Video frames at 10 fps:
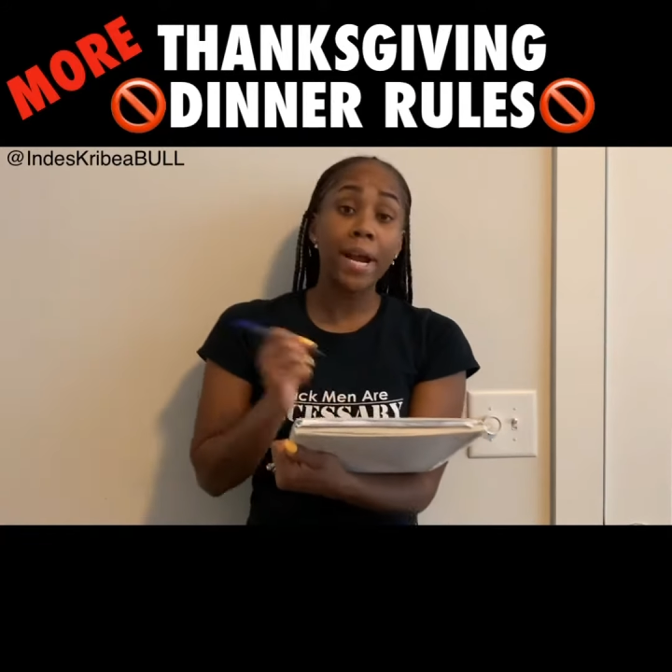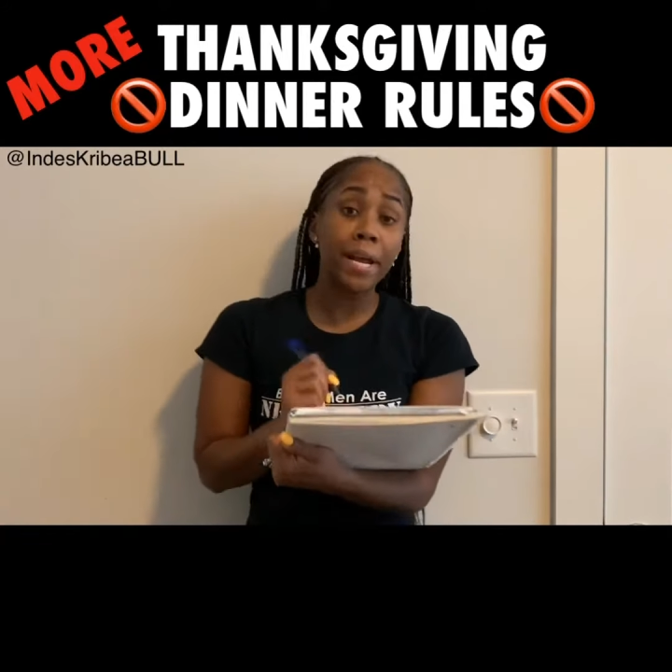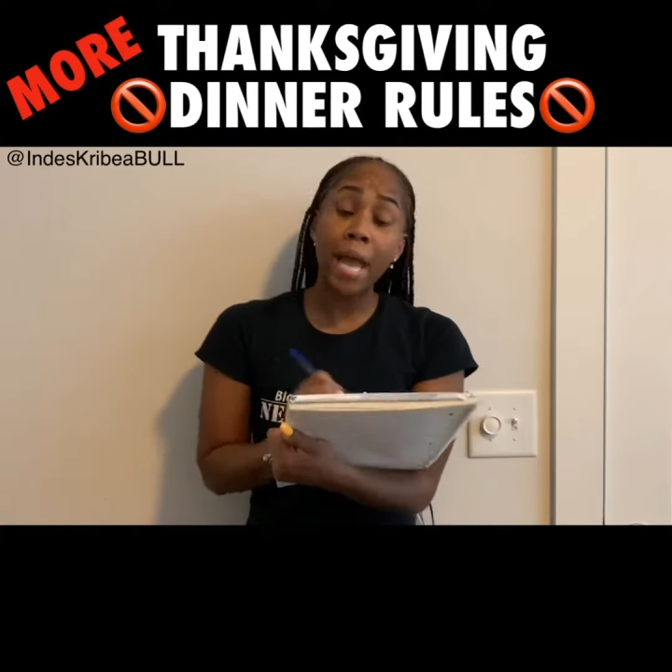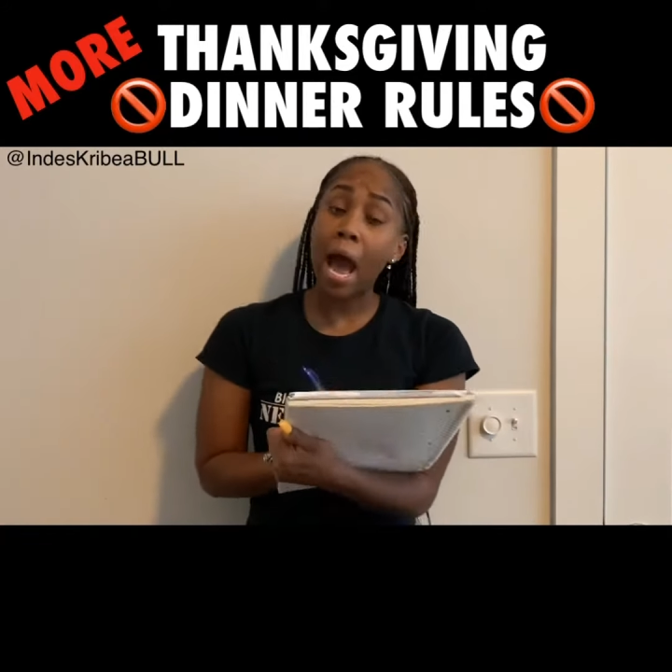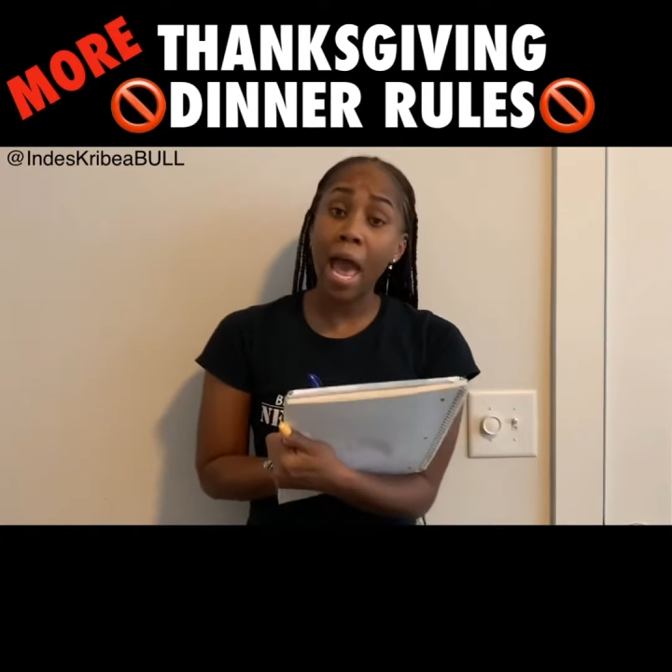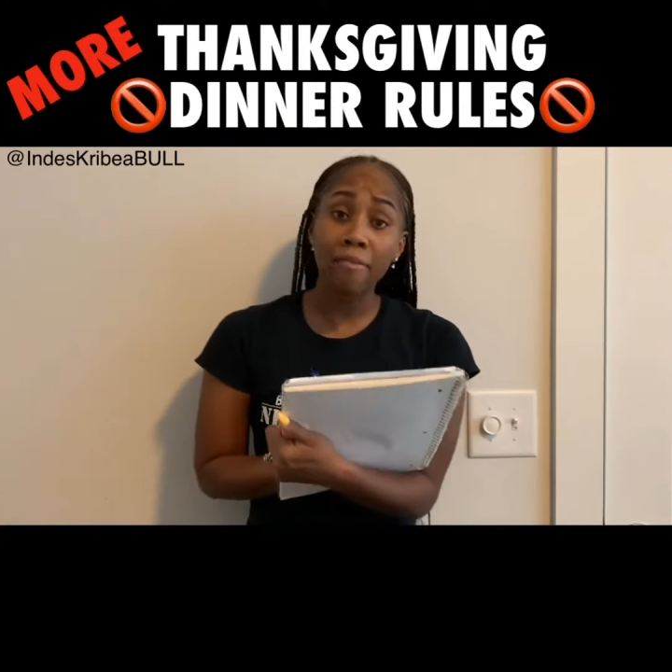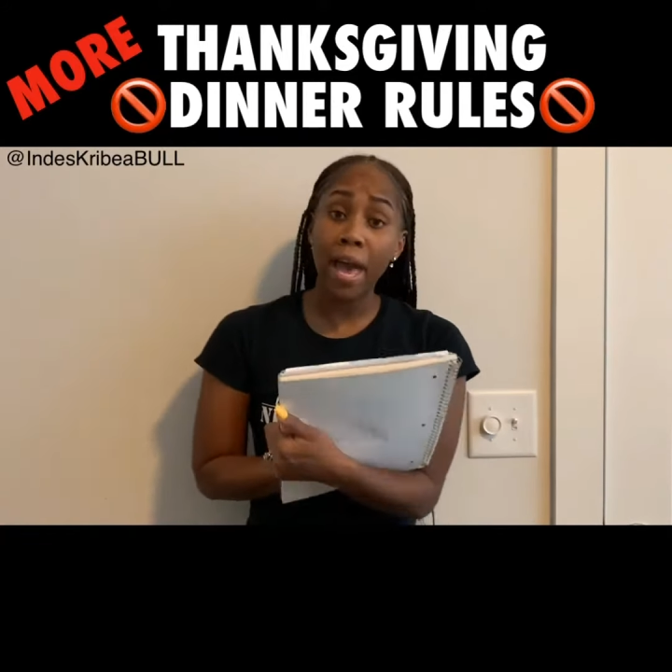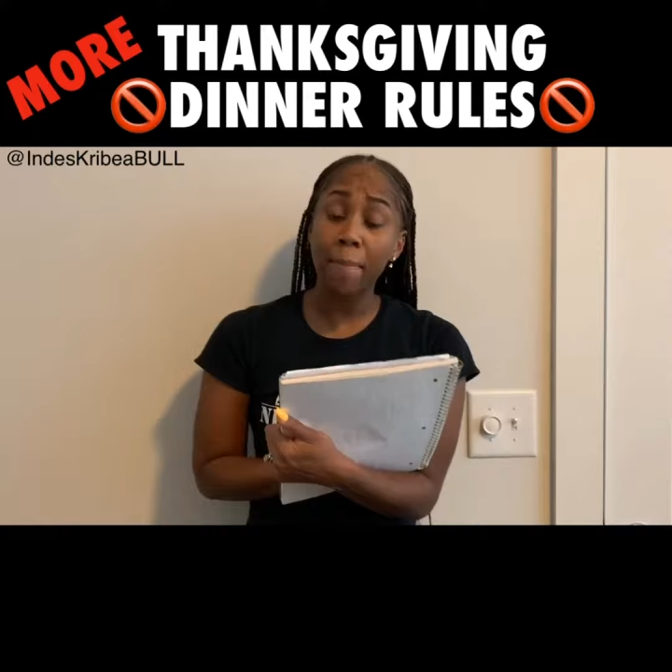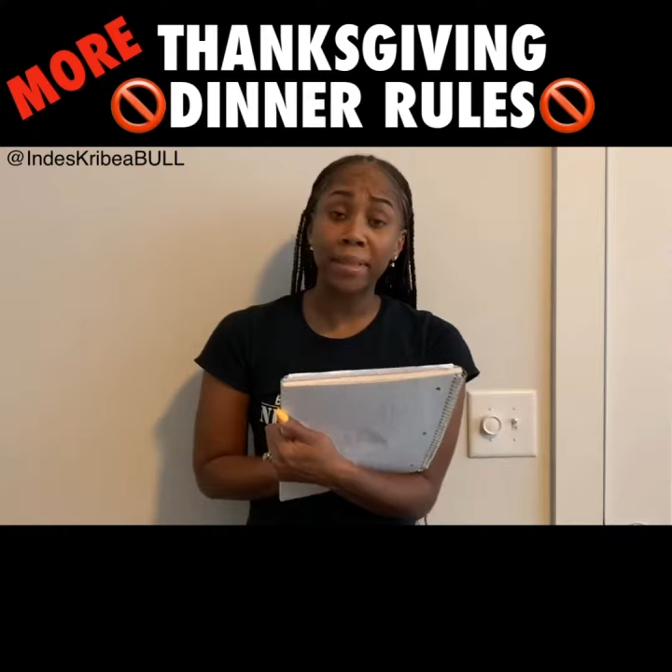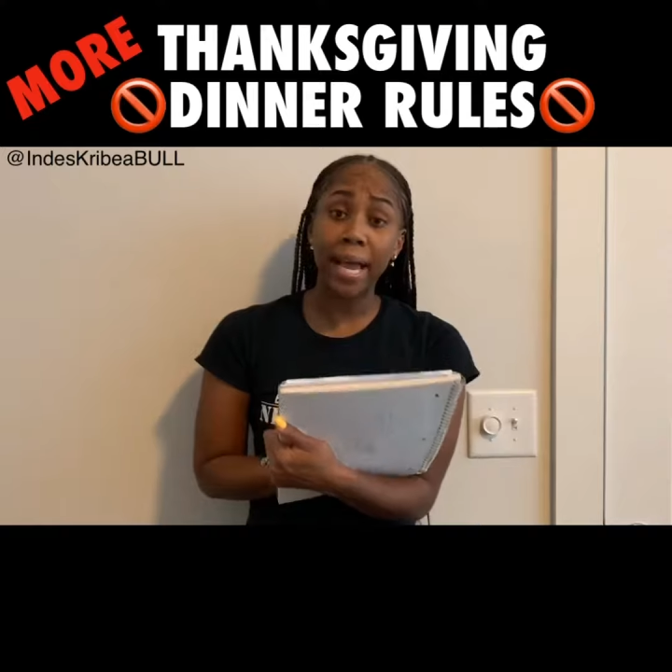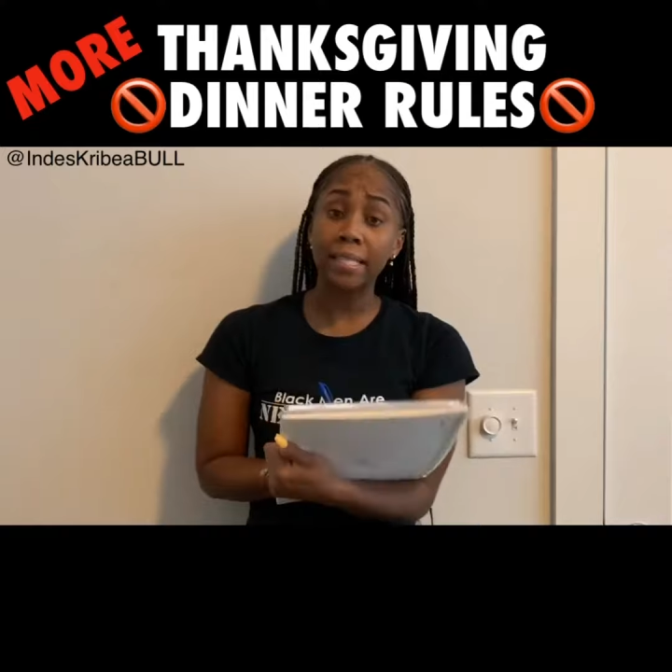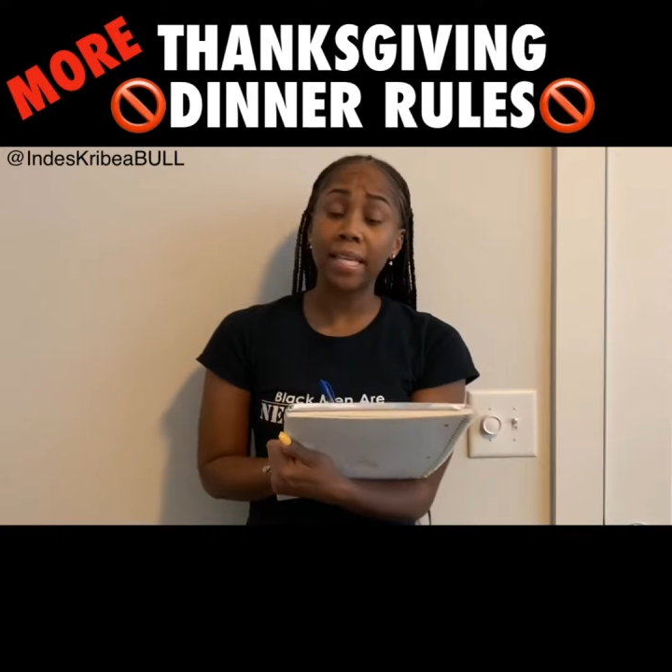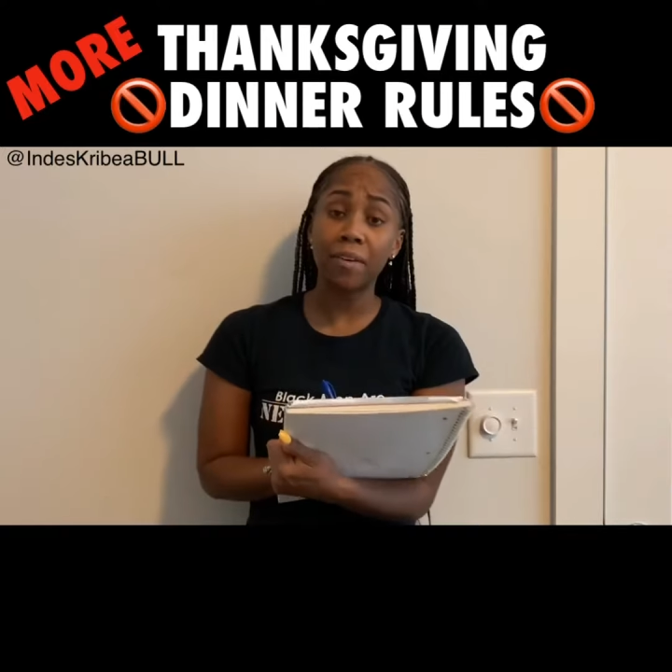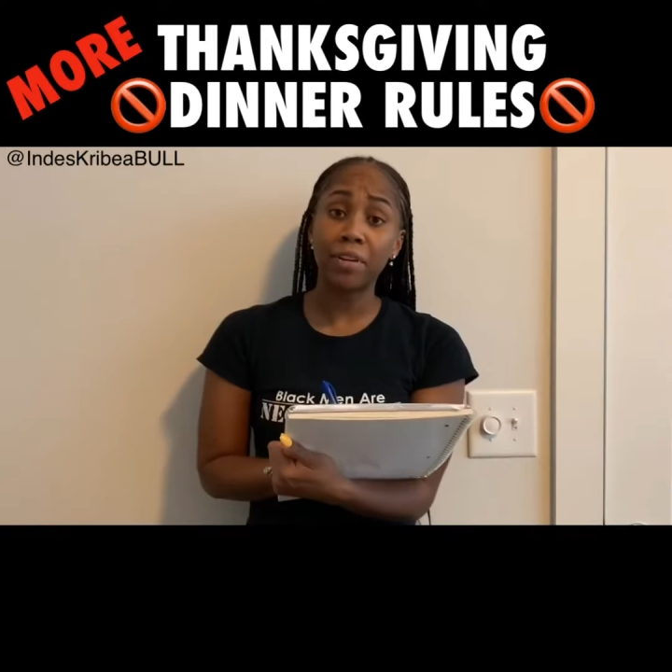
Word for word: now y'all have a happy Thanksgiving